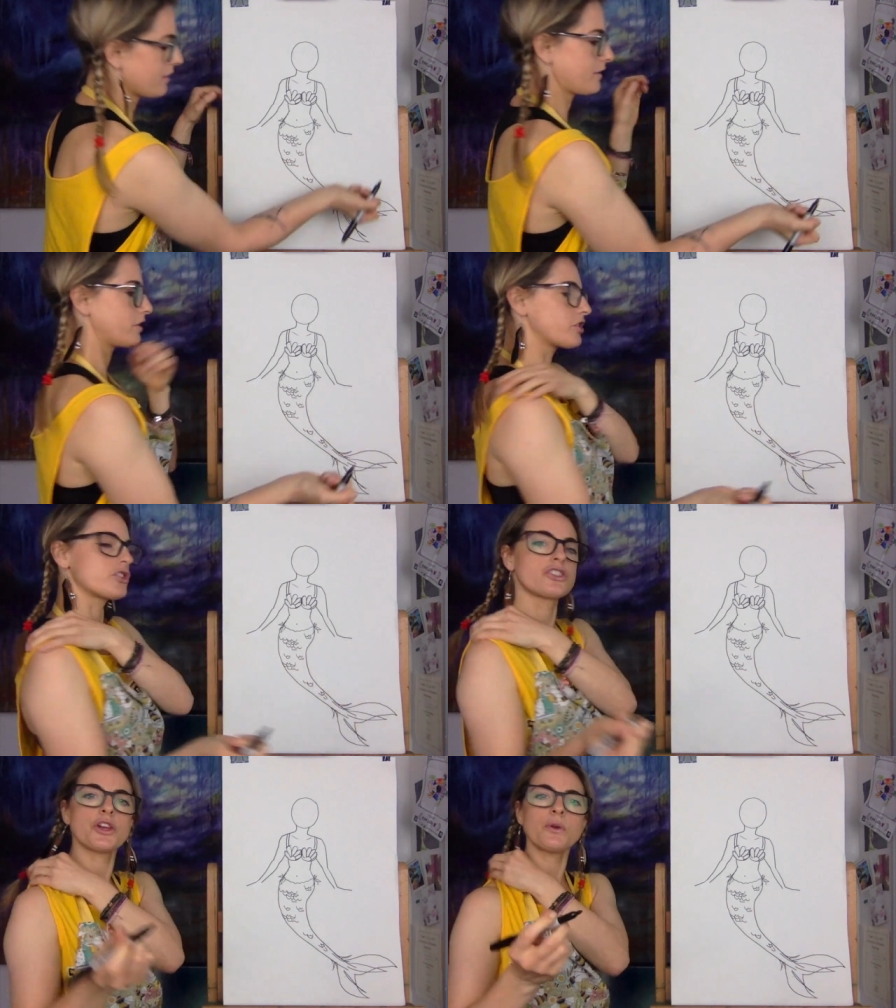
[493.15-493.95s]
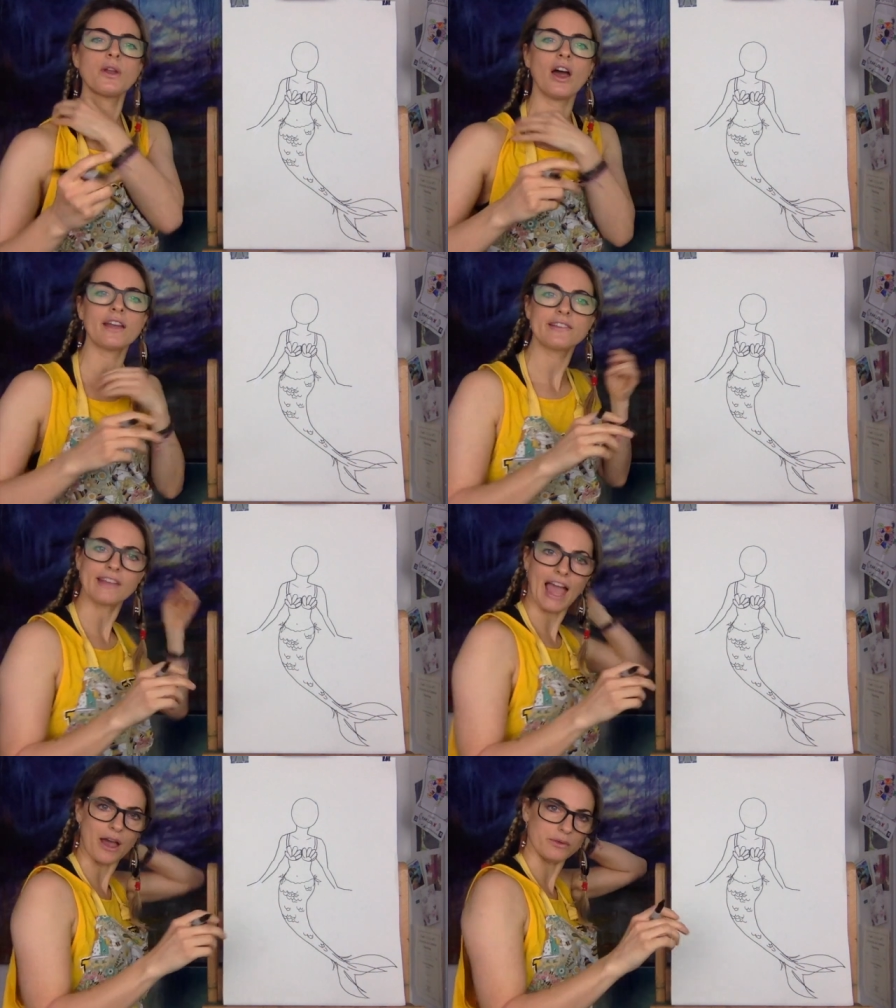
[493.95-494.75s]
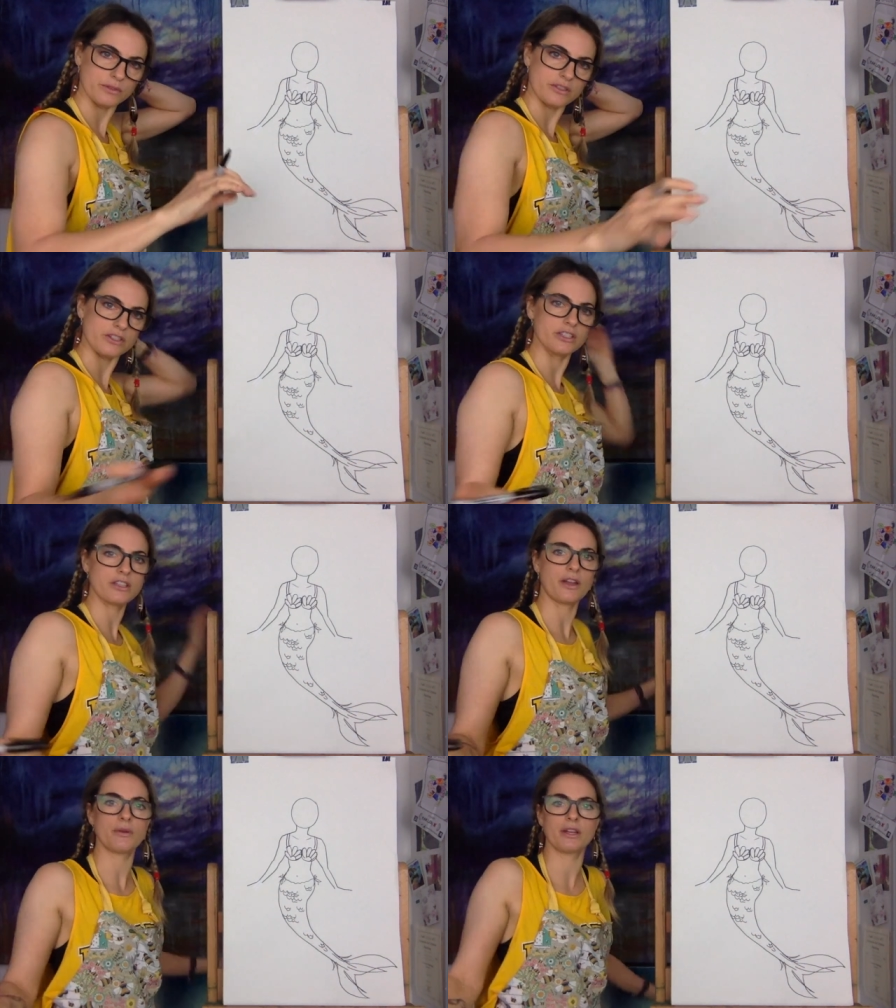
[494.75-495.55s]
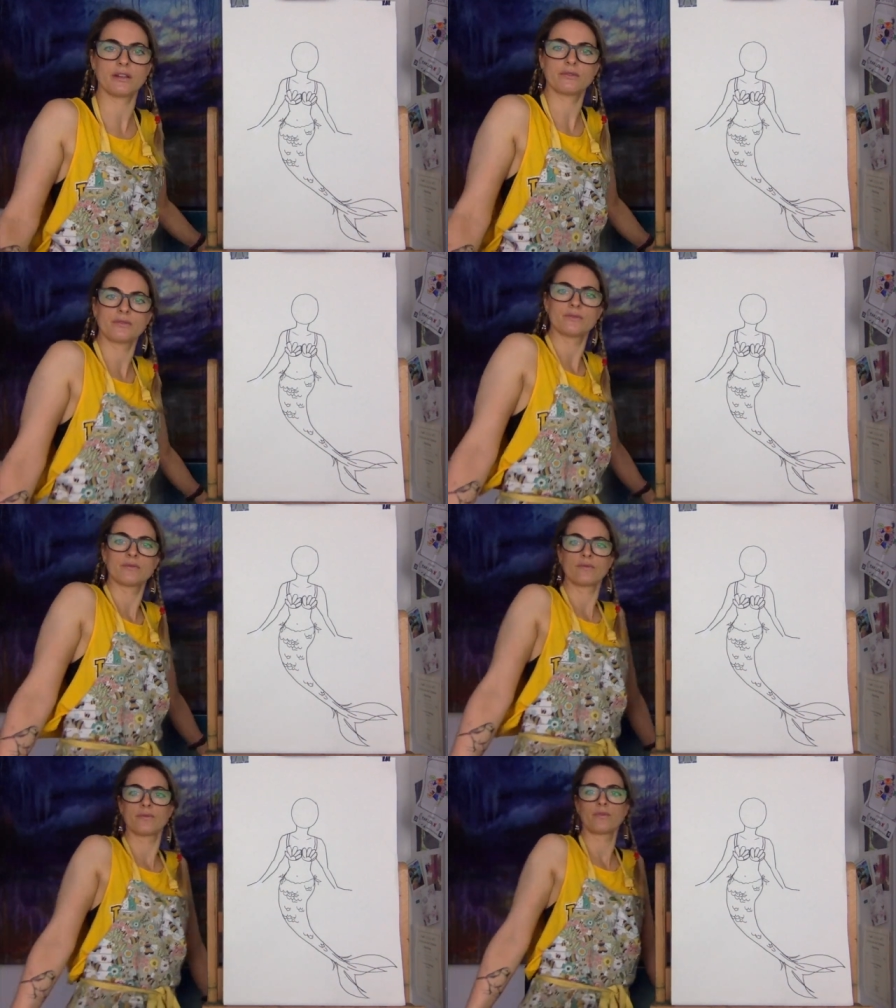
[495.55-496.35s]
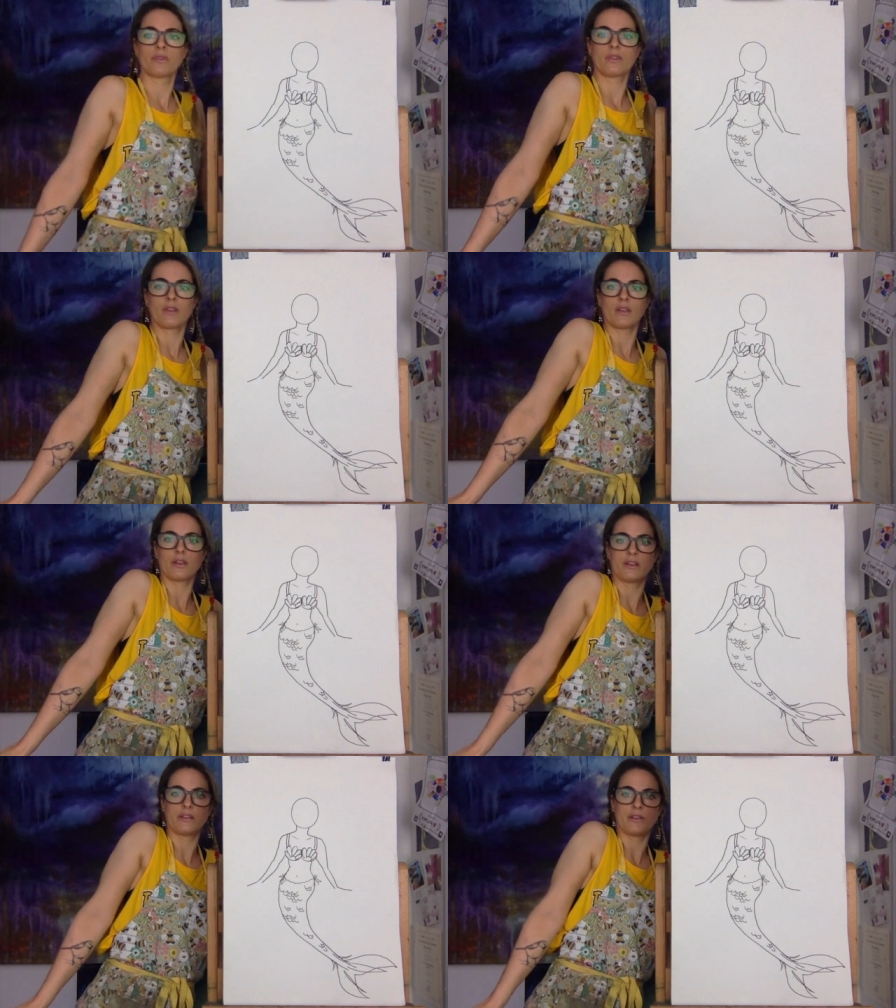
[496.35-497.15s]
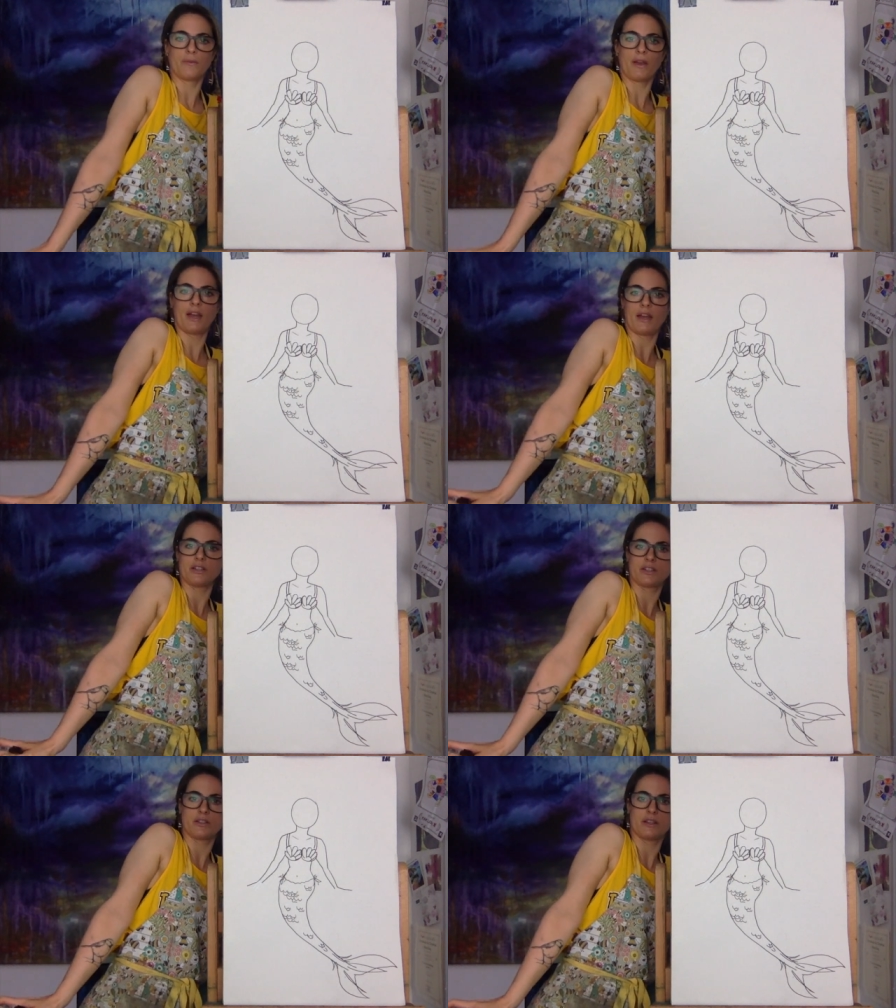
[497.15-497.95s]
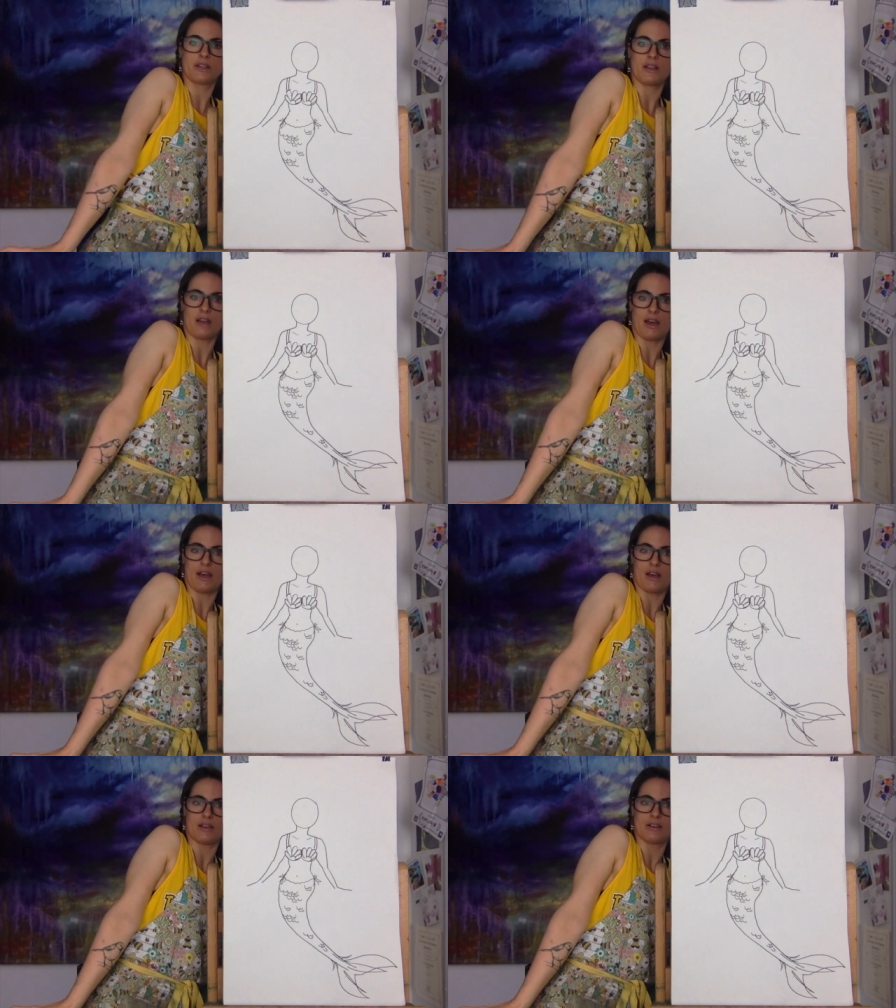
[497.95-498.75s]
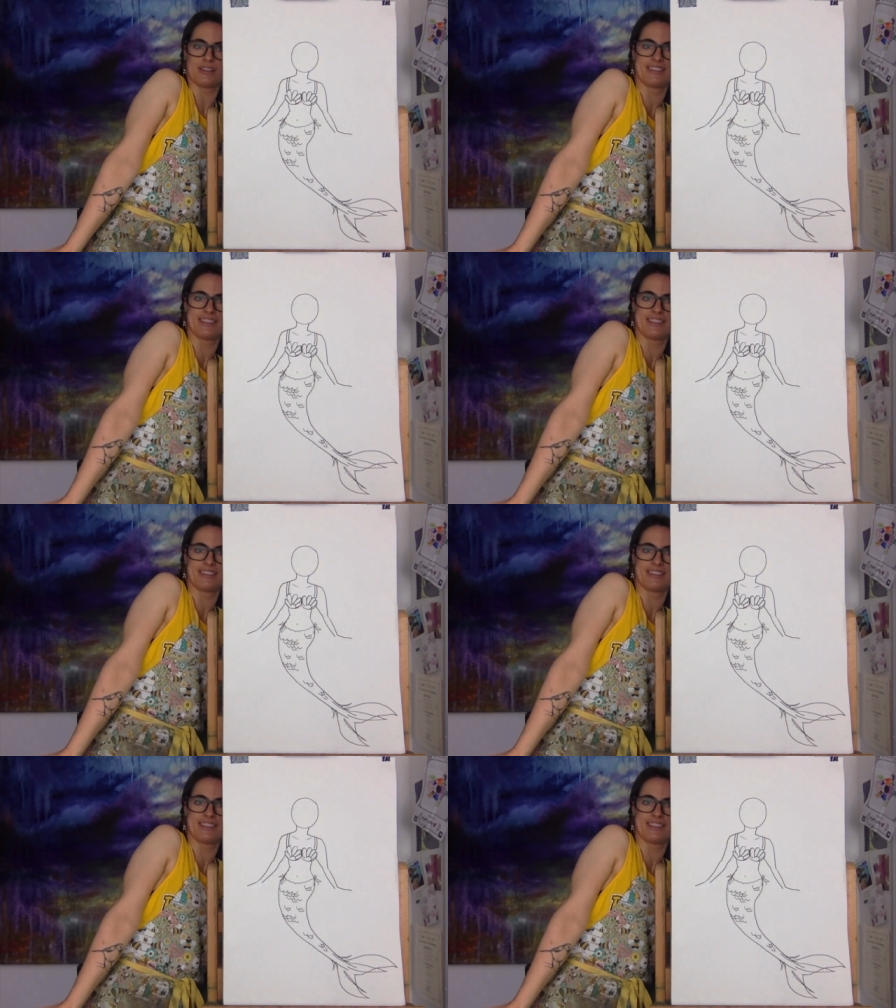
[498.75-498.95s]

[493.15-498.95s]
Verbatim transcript: So just two lines out. So she's going, can you see my hand? She's doing that.